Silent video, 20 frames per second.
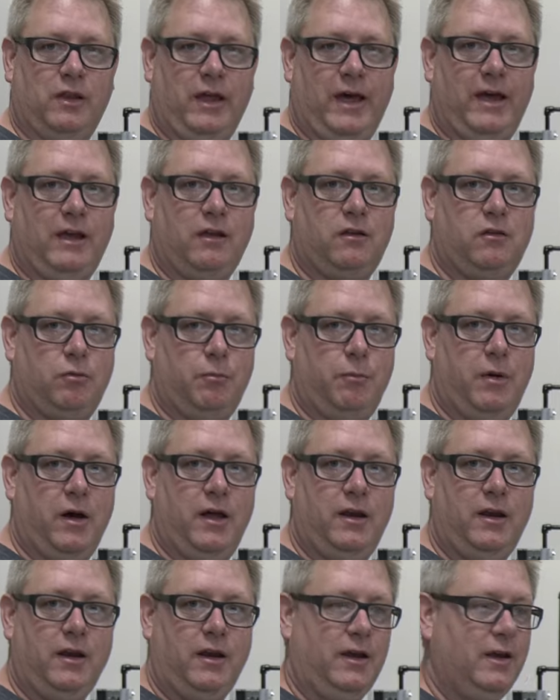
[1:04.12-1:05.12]
length,
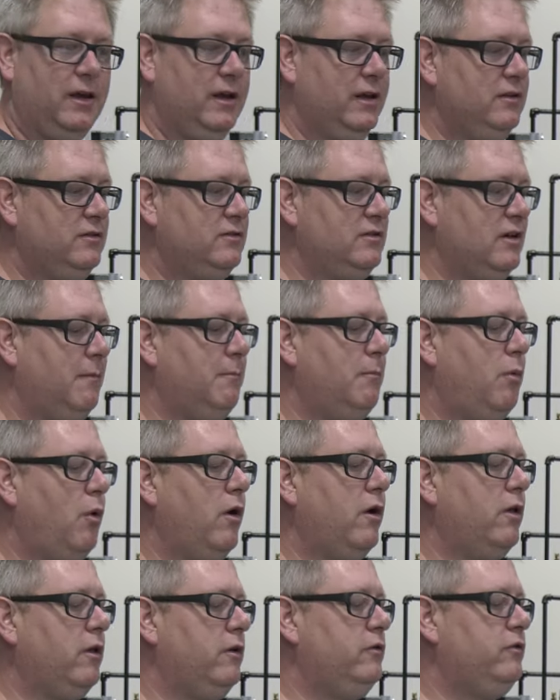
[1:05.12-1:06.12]
but in some
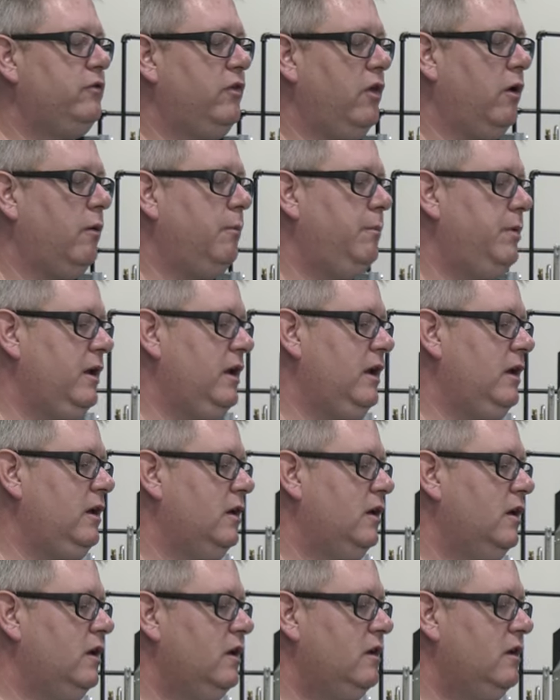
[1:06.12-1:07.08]
boilers they'll be